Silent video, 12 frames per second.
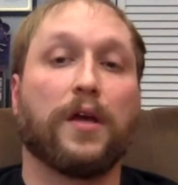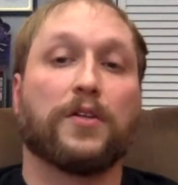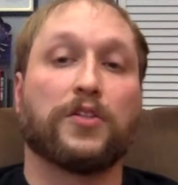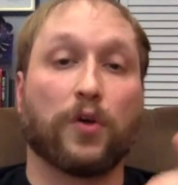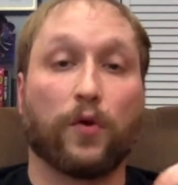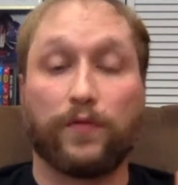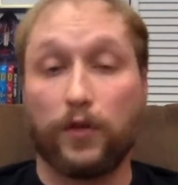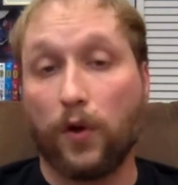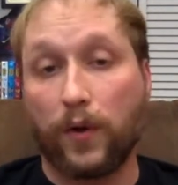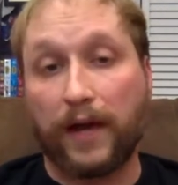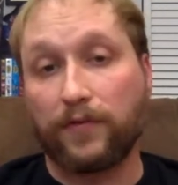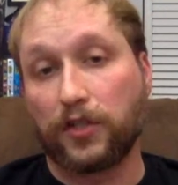So if you
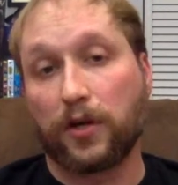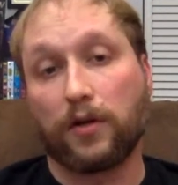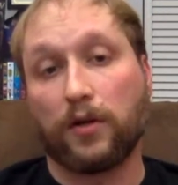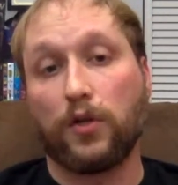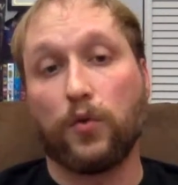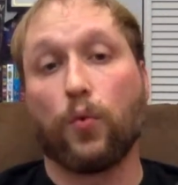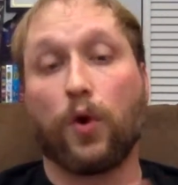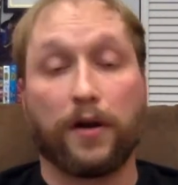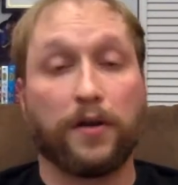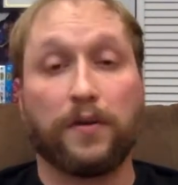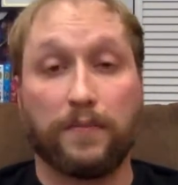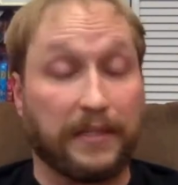don't have Shudder and you
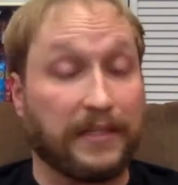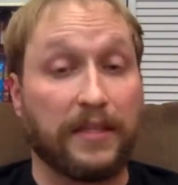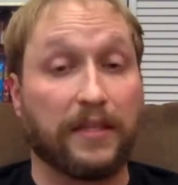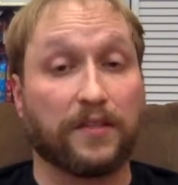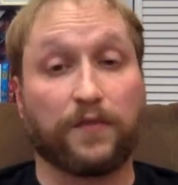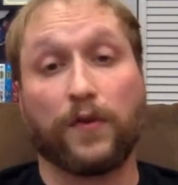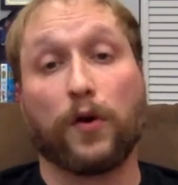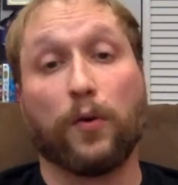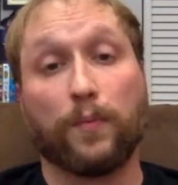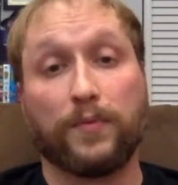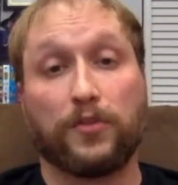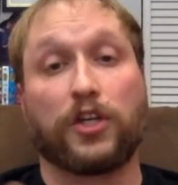want to see this
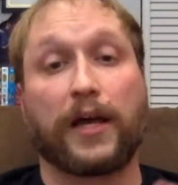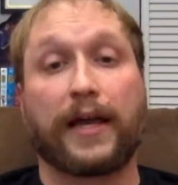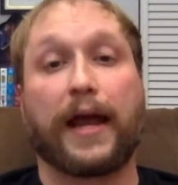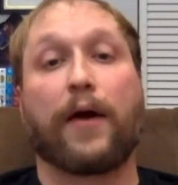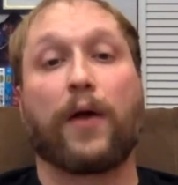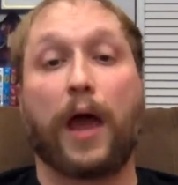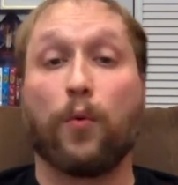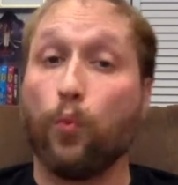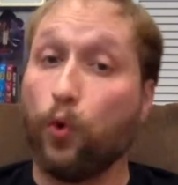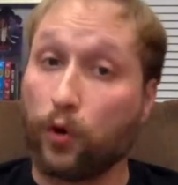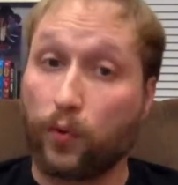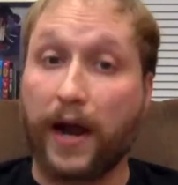film, check it out. I
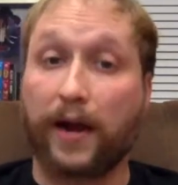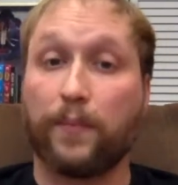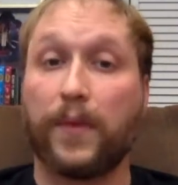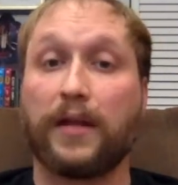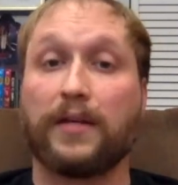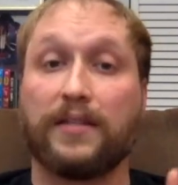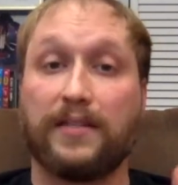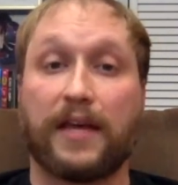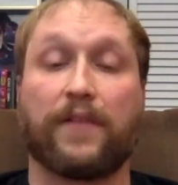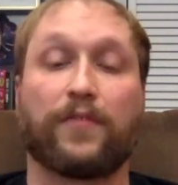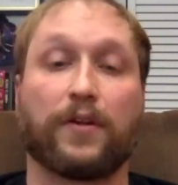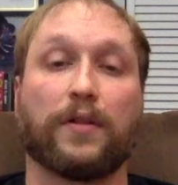would recommend it,
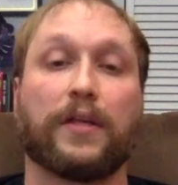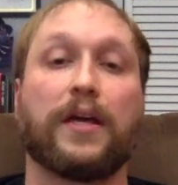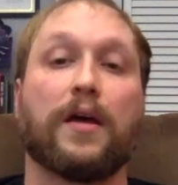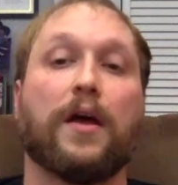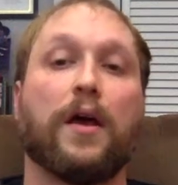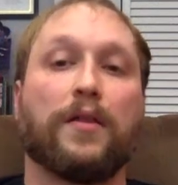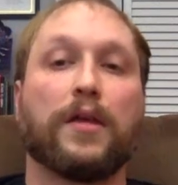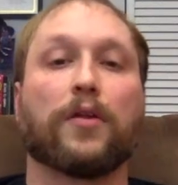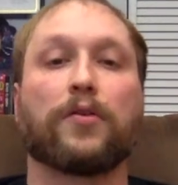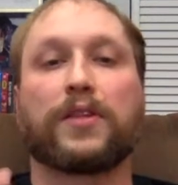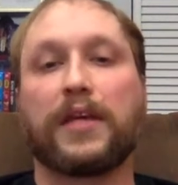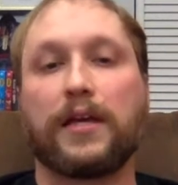definitely. The
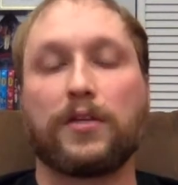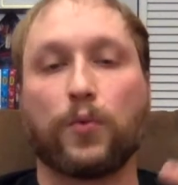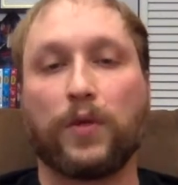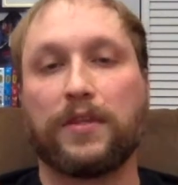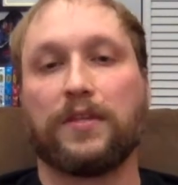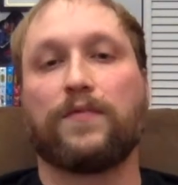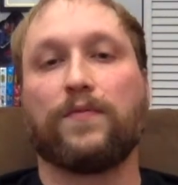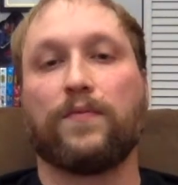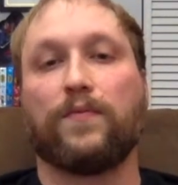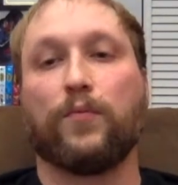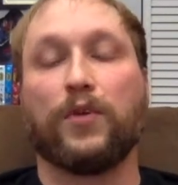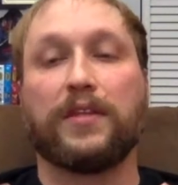other thing is with
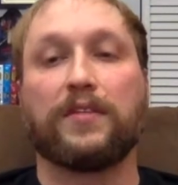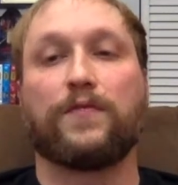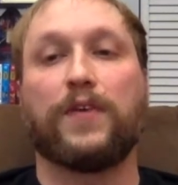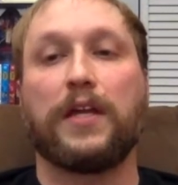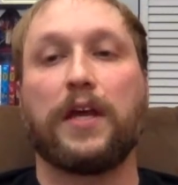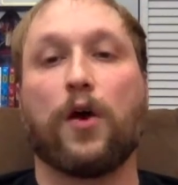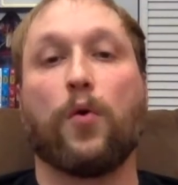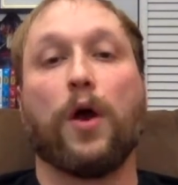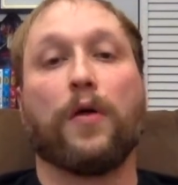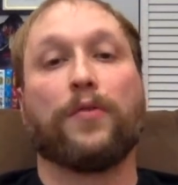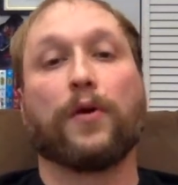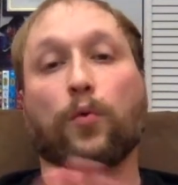this video,
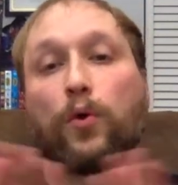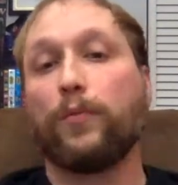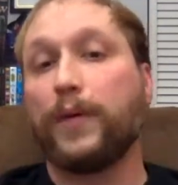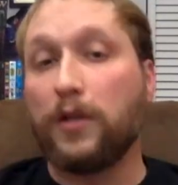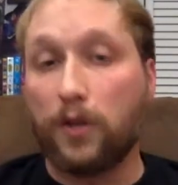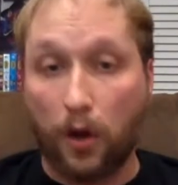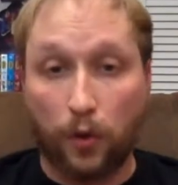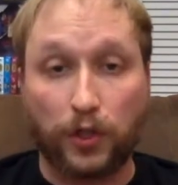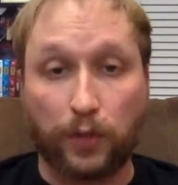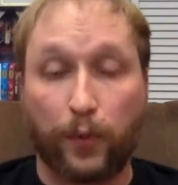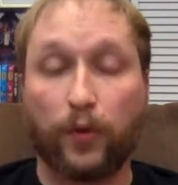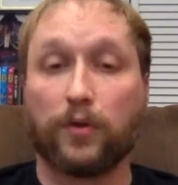there will be no
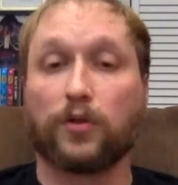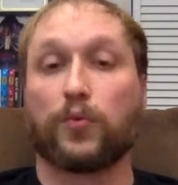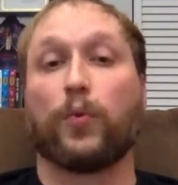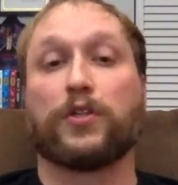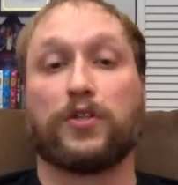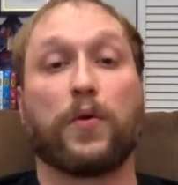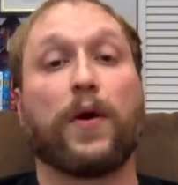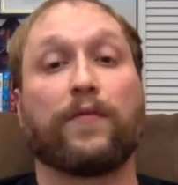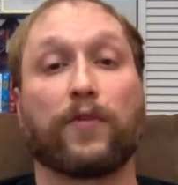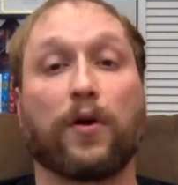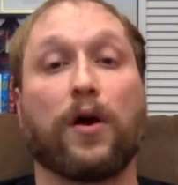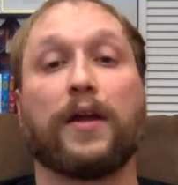spoilers
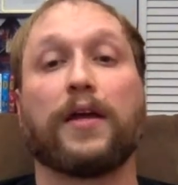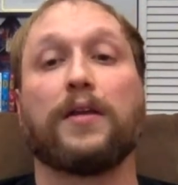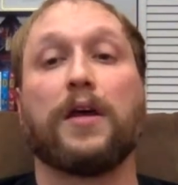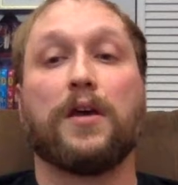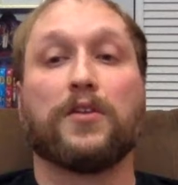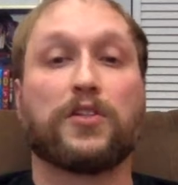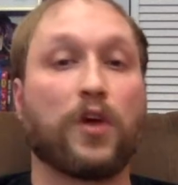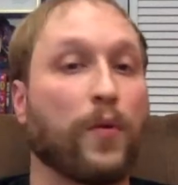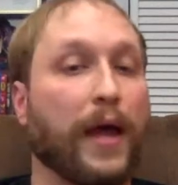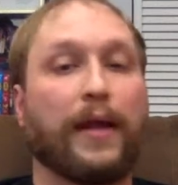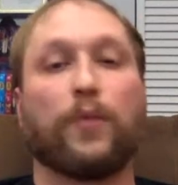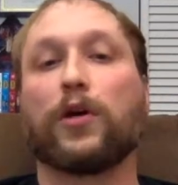whatsoever on it, so
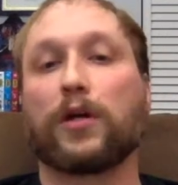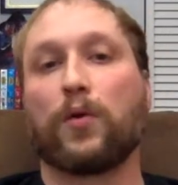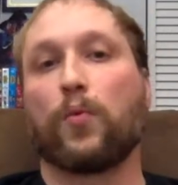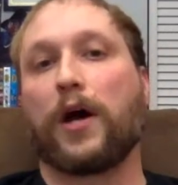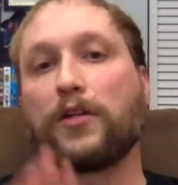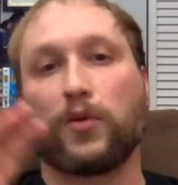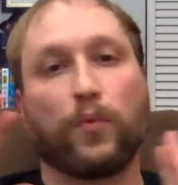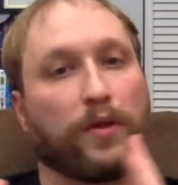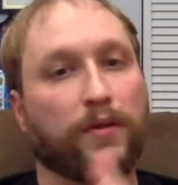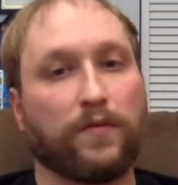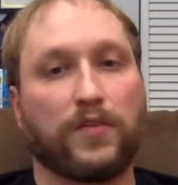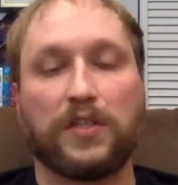anyone can watch it
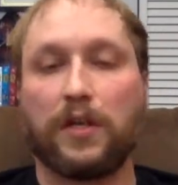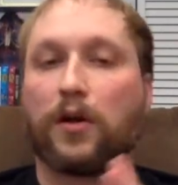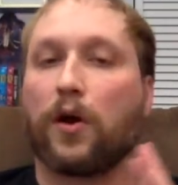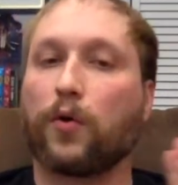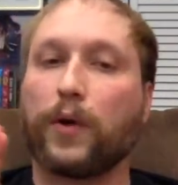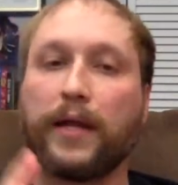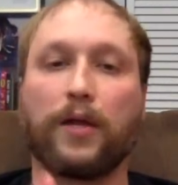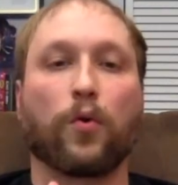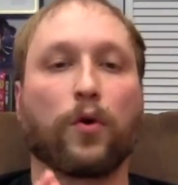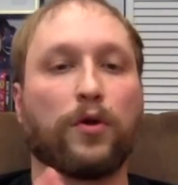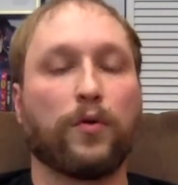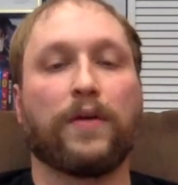whether you've seen it already
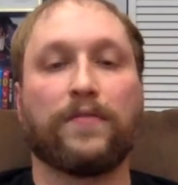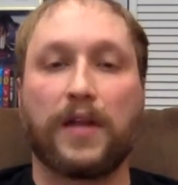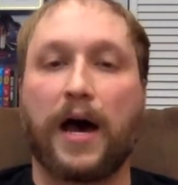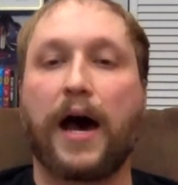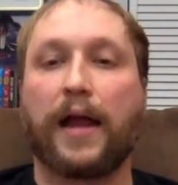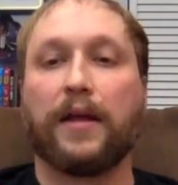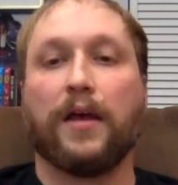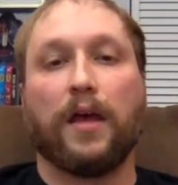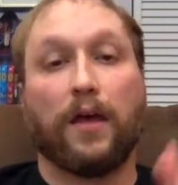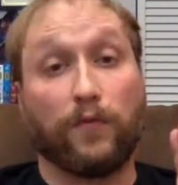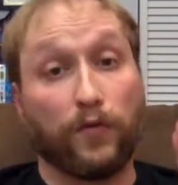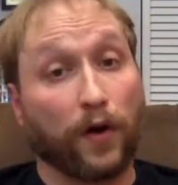or you have not.
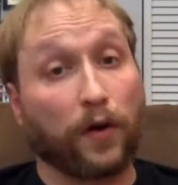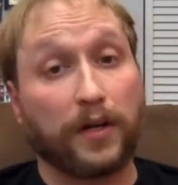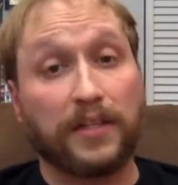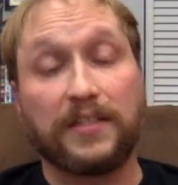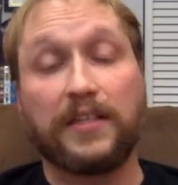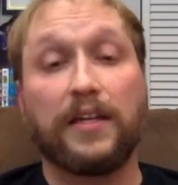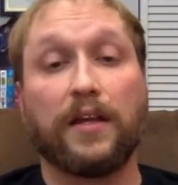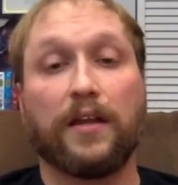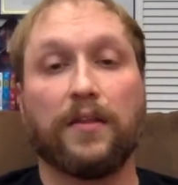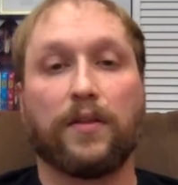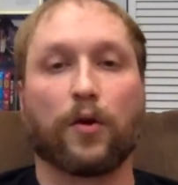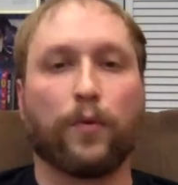If you've already seen
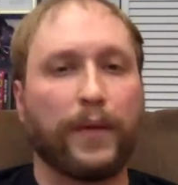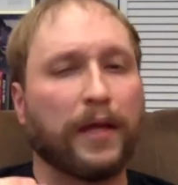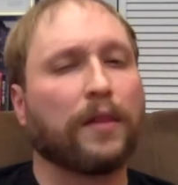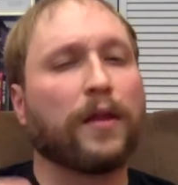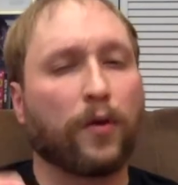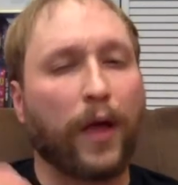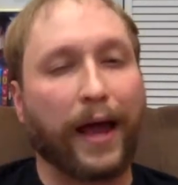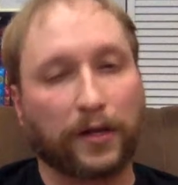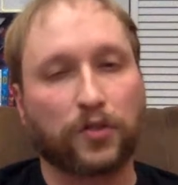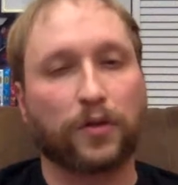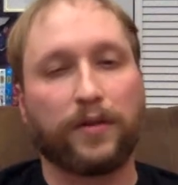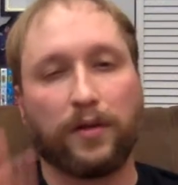it, there will be a little
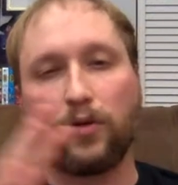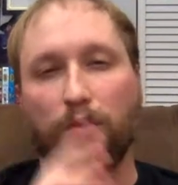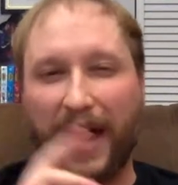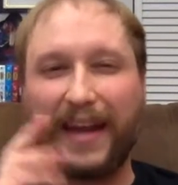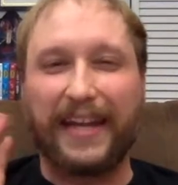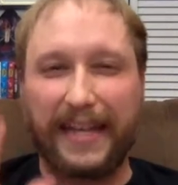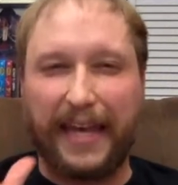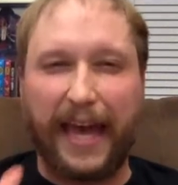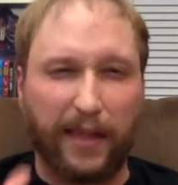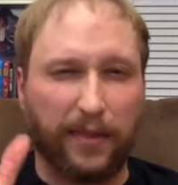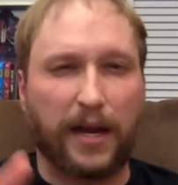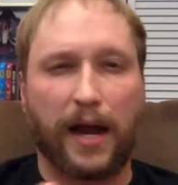extra that you'll kind of
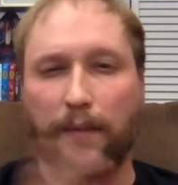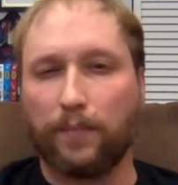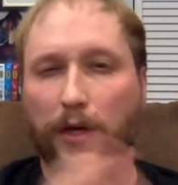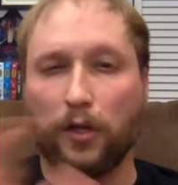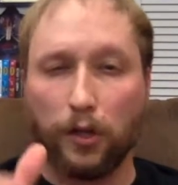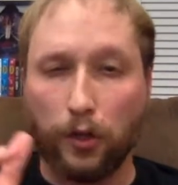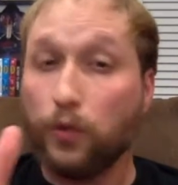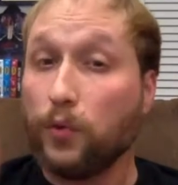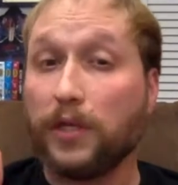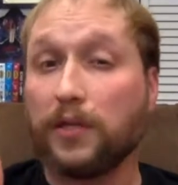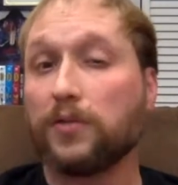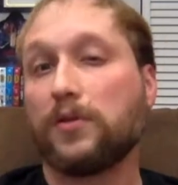get that I'm
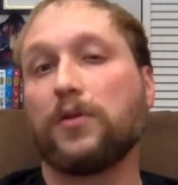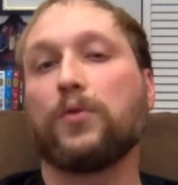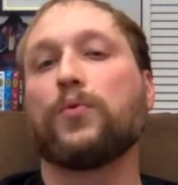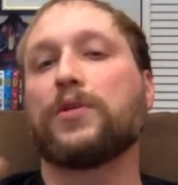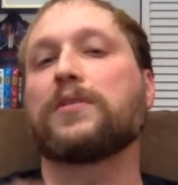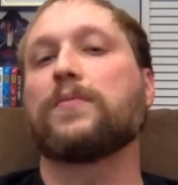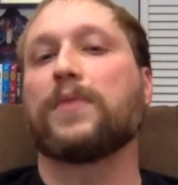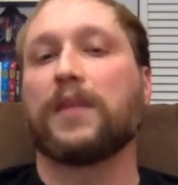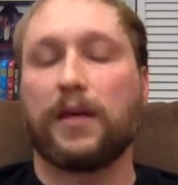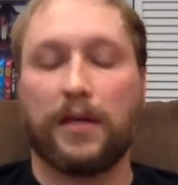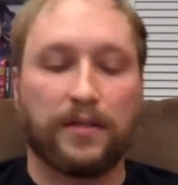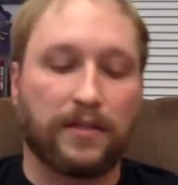alluding to with some
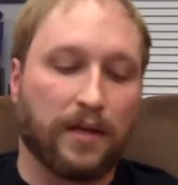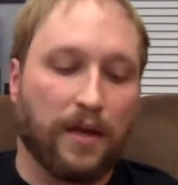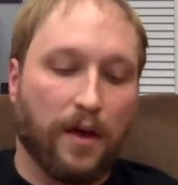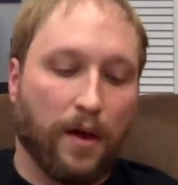things.